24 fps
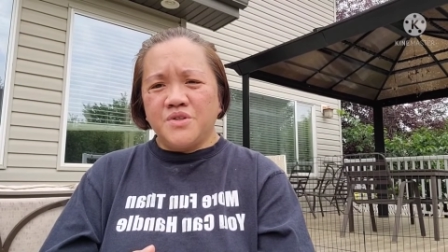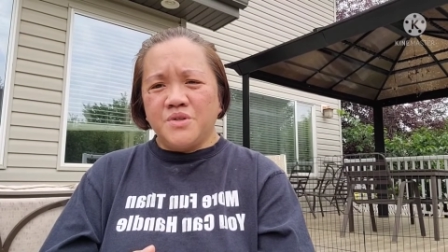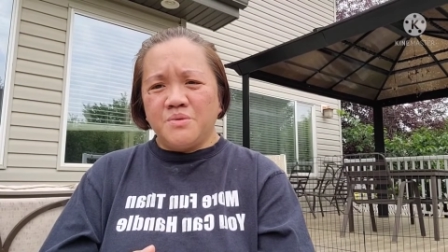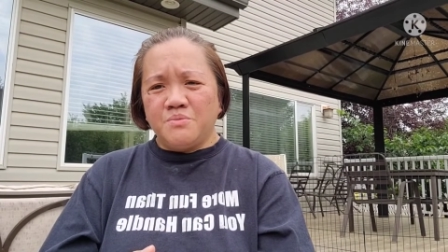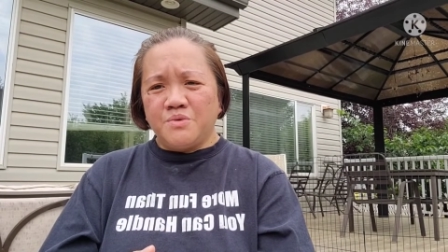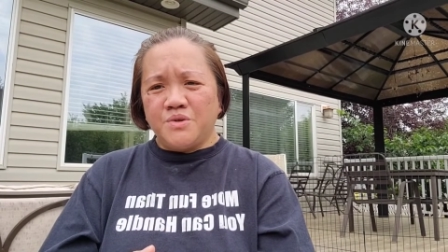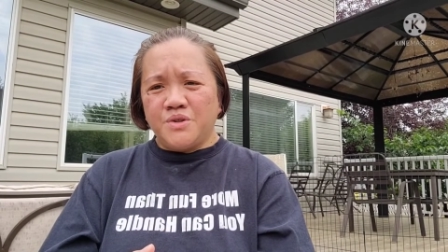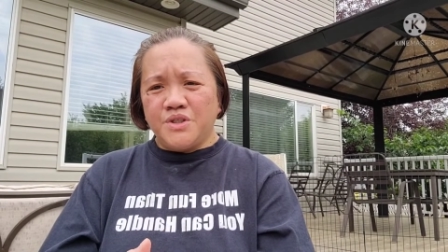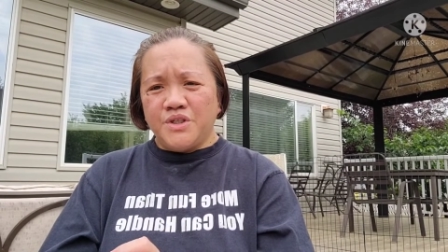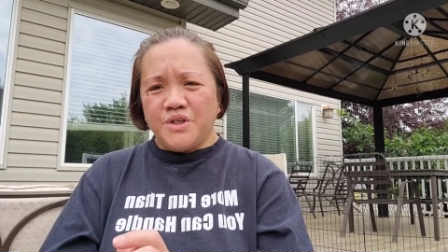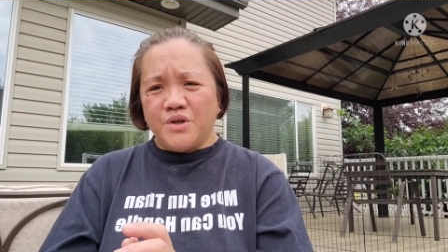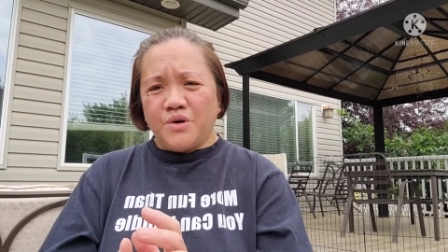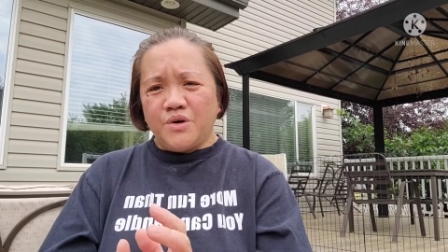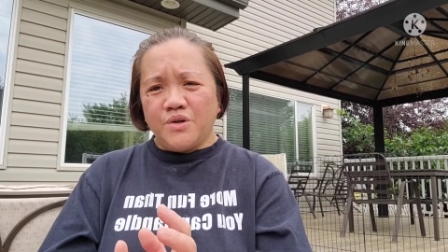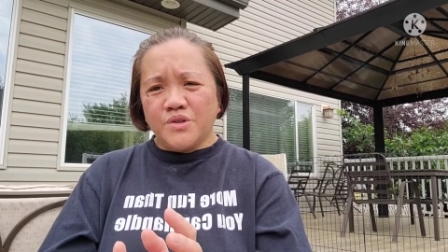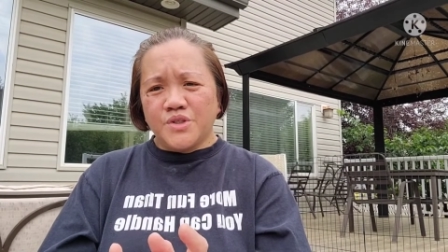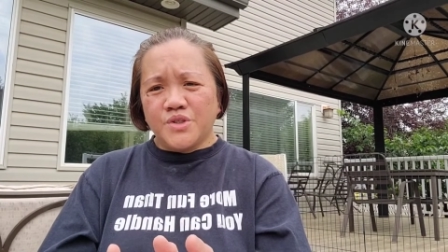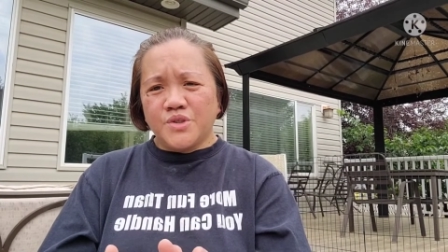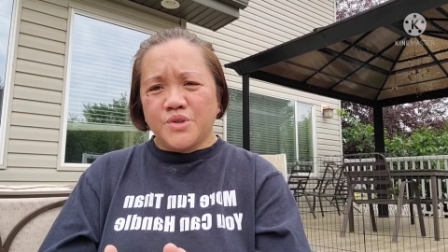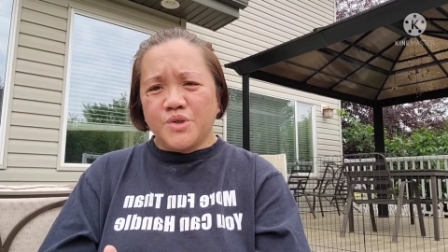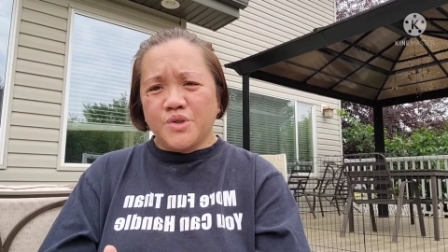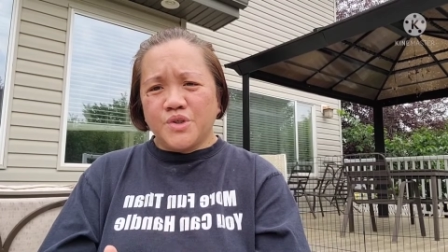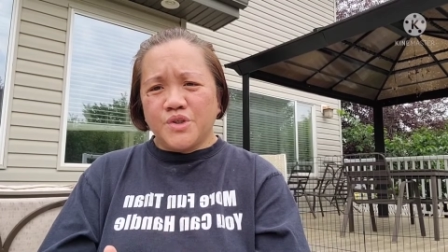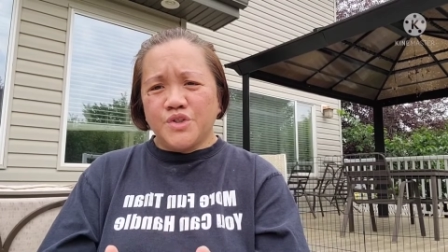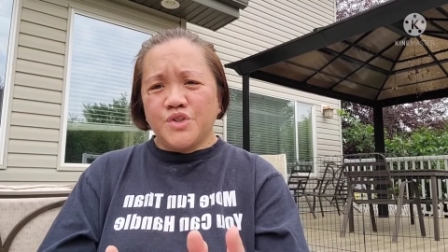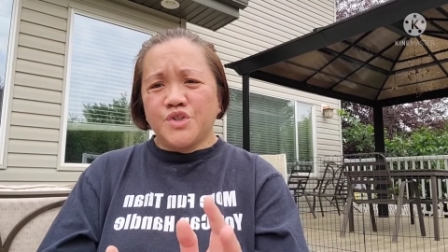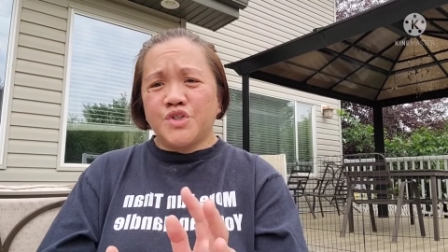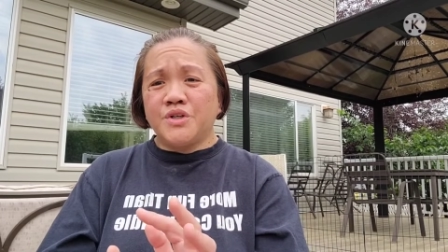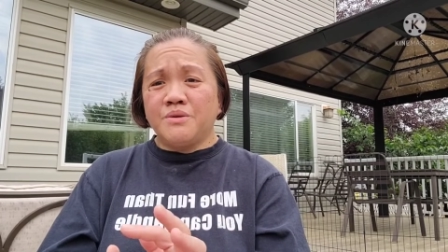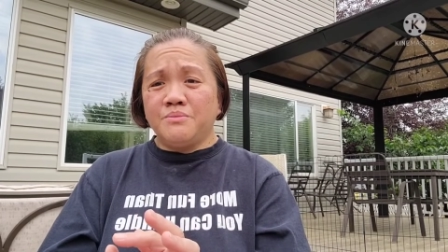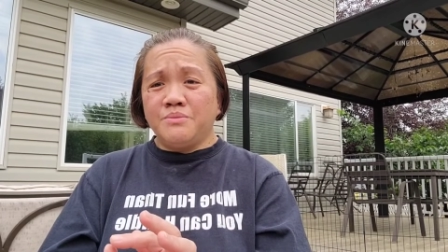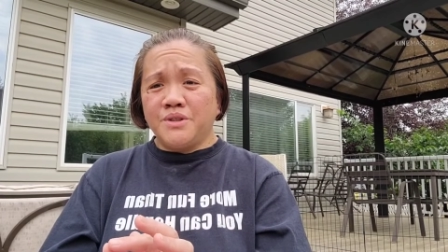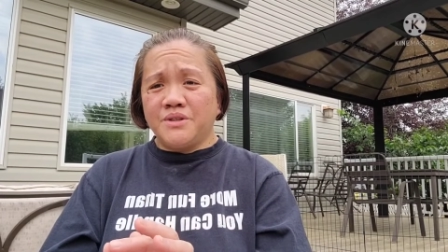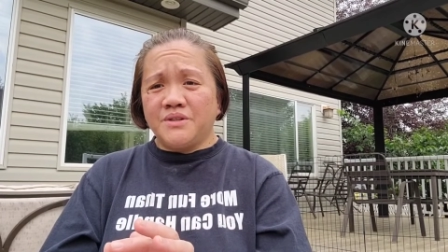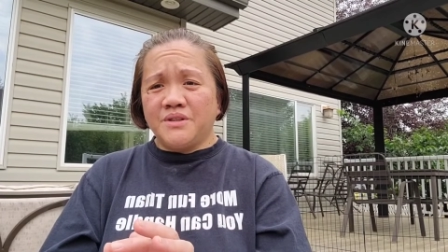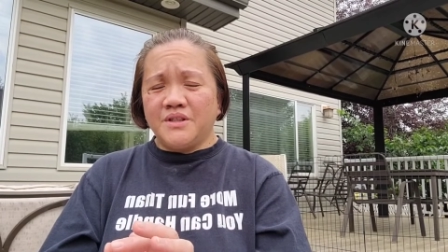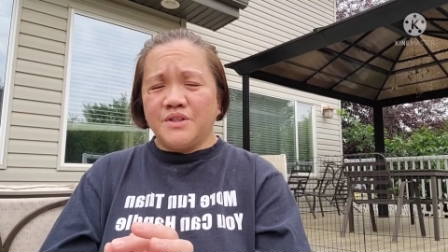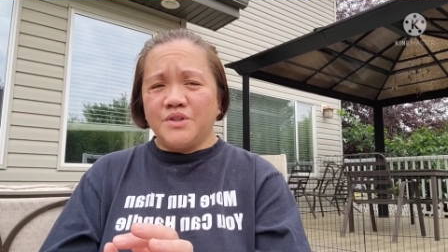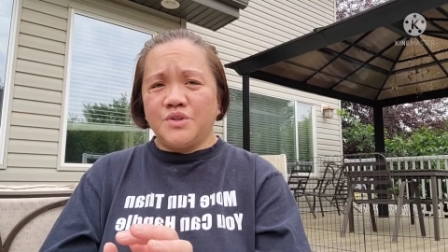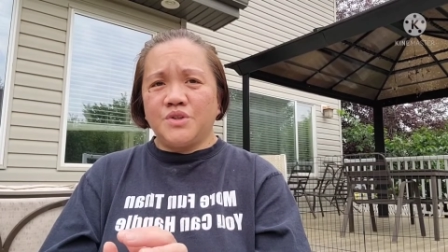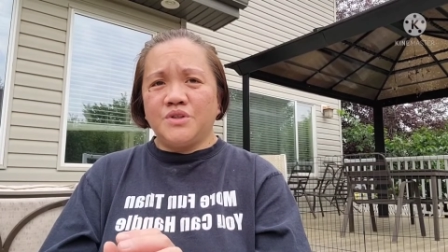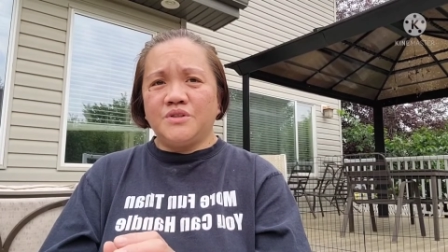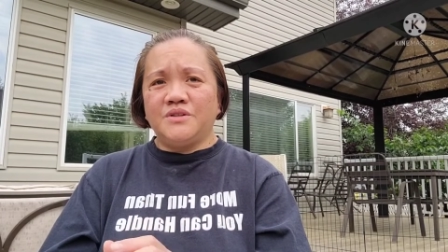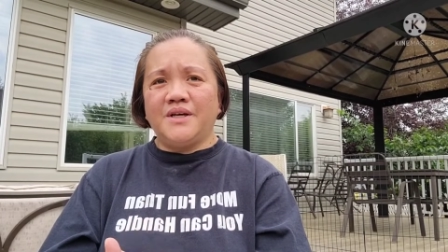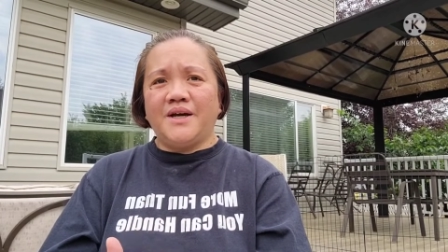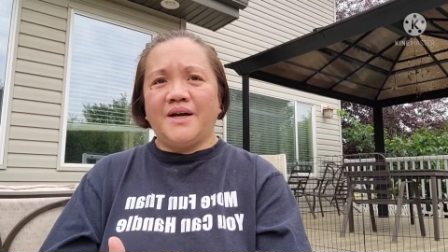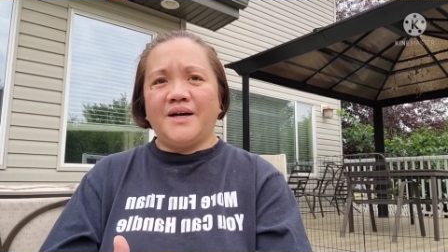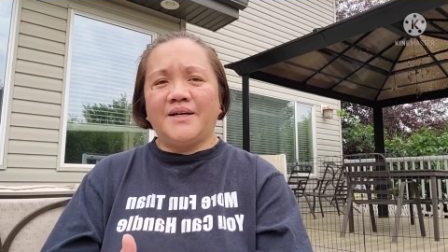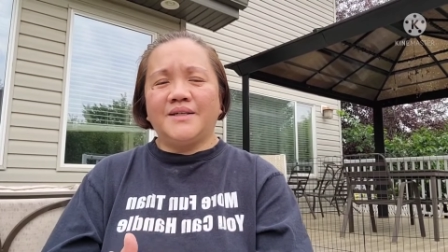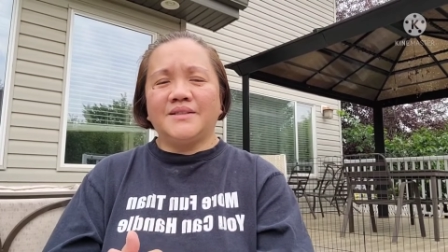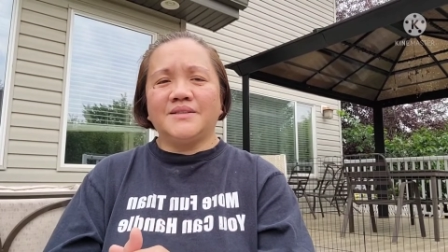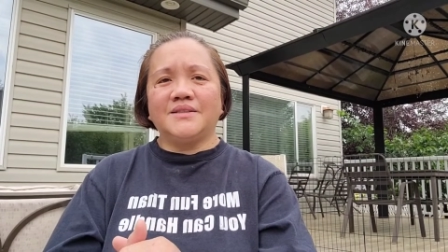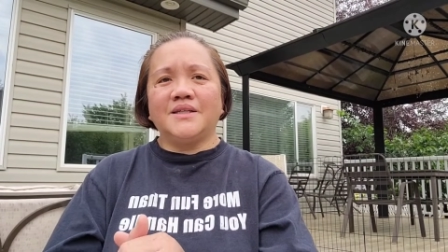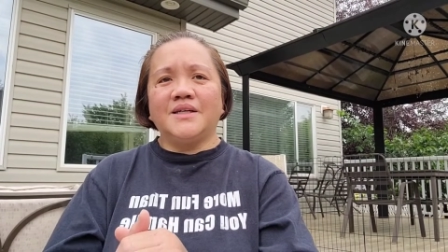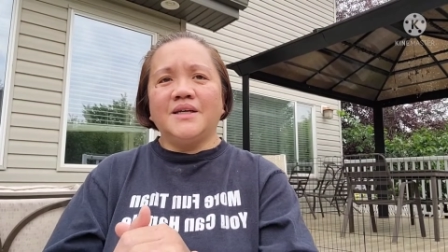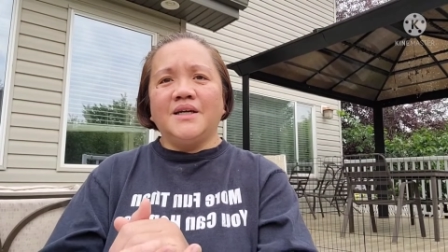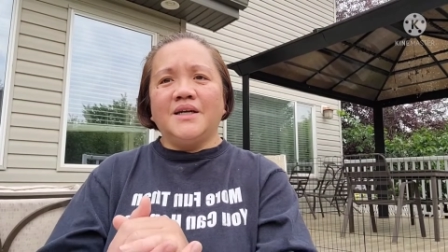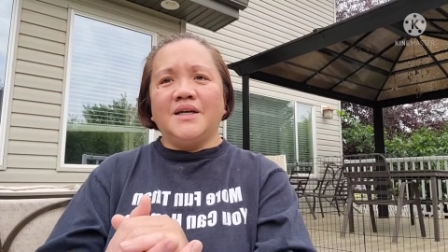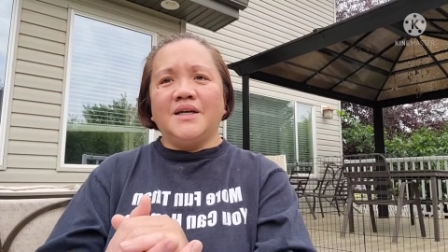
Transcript: pneumonia also contributed to that.